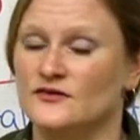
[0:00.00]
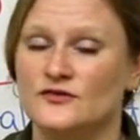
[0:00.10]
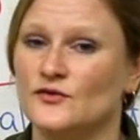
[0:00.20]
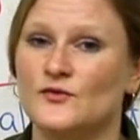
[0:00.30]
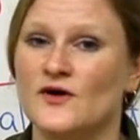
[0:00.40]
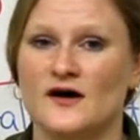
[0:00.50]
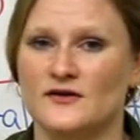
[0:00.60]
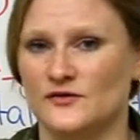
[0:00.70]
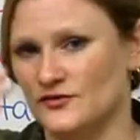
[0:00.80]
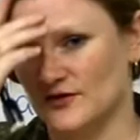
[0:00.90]
do
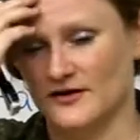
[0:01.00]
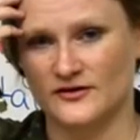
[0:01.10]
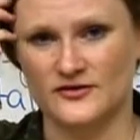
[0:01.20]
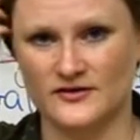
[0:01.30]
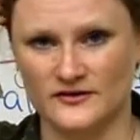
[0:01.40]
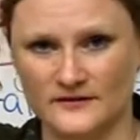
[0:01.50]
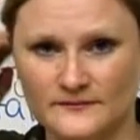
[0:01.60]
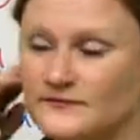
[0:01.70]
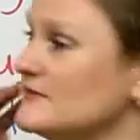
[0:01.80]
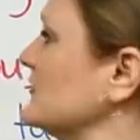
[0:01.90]
not use an article.
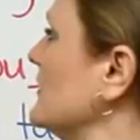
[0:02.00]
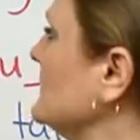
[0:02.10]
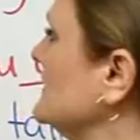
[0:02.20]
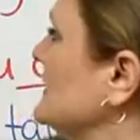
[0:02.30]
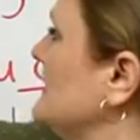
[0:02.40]
So,